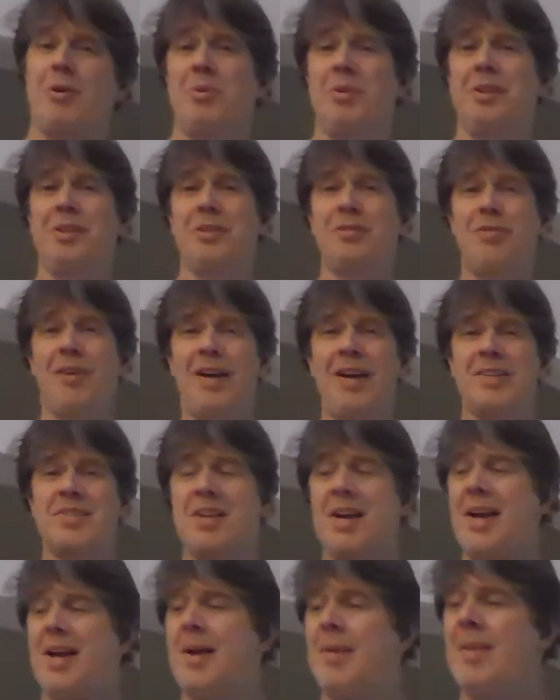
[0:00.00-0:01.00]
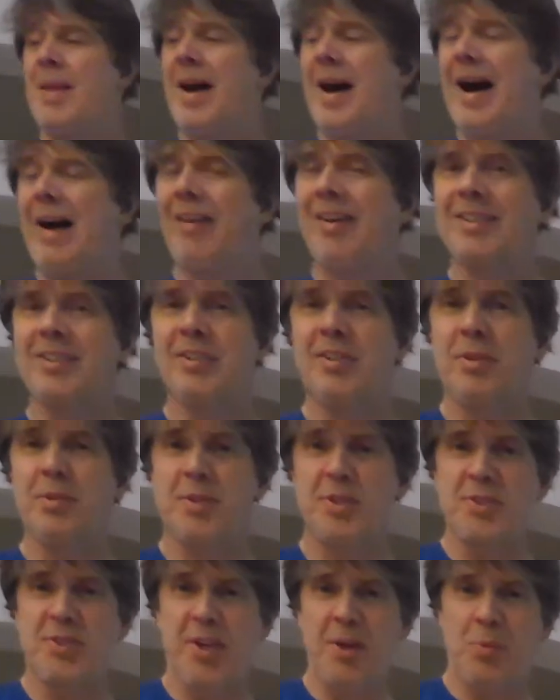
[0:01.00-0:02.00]
it really fast. I like to do
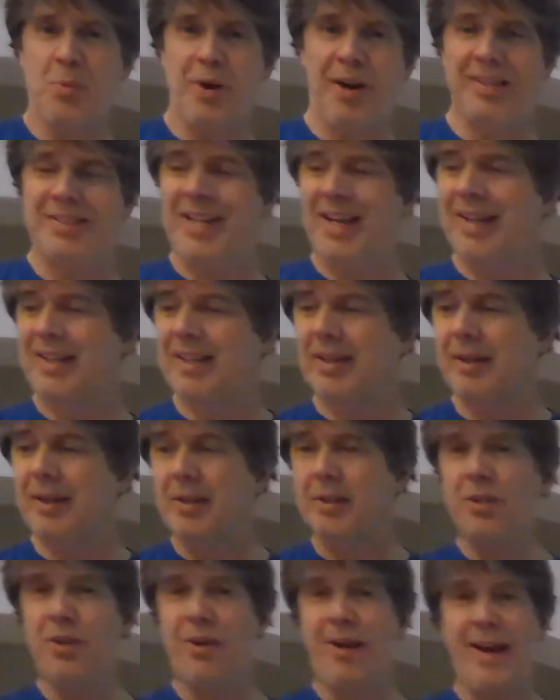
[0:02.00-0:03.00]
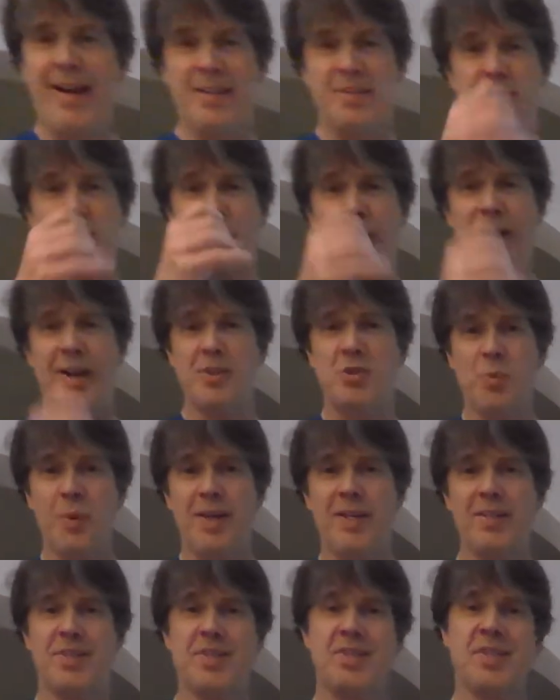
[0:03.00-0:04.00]
this thing where I take a glass graduated